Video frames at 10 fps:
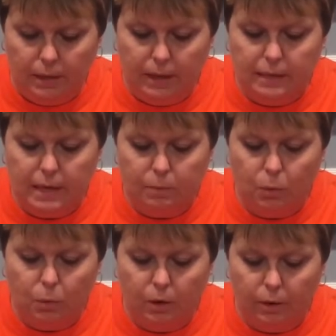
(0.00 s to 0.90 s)
Anytime
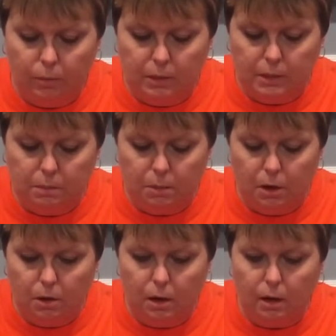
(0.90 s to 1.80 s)
we're working with
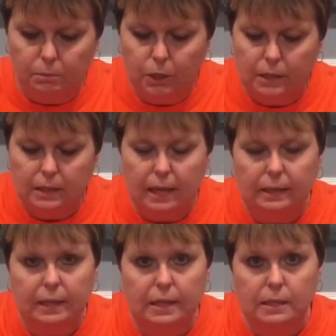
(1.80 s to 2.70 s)
small objects like
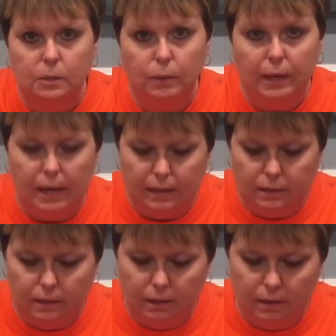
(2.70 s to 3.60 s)
this, we like
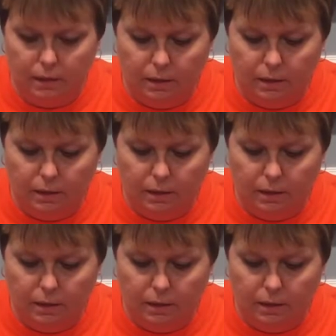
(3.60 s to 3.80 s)
to